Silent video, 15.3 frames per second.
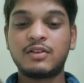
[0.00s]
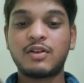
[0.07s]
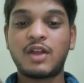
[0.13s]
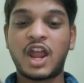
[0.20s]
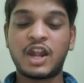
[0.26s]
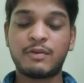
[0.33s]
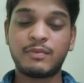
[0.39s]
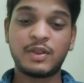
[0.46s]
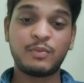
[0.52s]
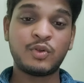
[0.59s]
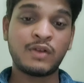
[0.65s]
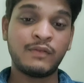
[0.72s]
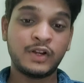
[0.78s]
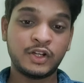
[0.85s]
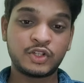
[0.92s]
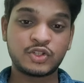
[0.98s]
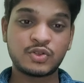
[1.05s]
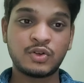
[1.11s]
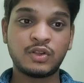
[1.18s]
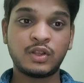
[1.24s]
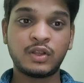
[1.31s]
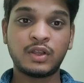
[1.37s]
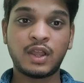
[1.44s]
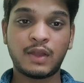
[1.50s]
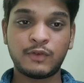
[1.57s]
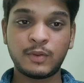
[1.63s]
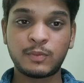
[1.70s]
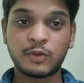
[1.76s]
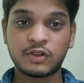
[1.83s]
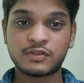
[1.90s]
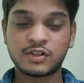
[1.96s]
and maybe you have understood every
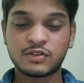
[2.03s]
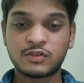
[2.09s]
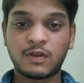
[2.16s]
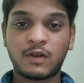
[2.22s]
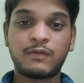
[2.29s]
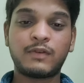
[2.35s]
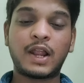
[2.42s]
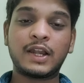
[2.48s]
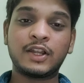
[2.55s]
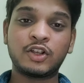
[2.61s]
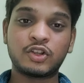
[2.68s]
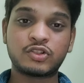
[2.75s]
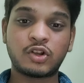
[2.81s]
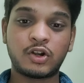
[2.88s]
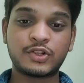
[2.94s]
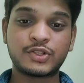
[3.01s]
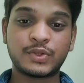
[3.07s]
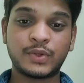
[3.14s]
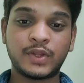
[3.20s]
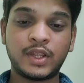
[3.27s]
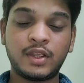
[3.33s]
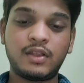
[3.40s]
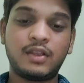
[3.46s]
process of writing a short story.